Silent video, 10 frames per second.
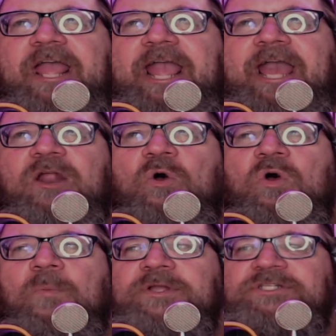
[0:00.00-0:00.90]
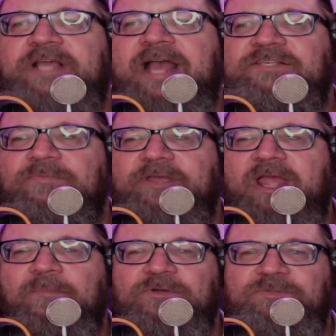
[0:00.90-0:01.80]
and a whole bunch of guys from the
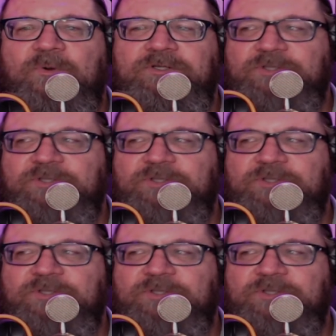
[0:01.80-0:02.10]
Kemper Sports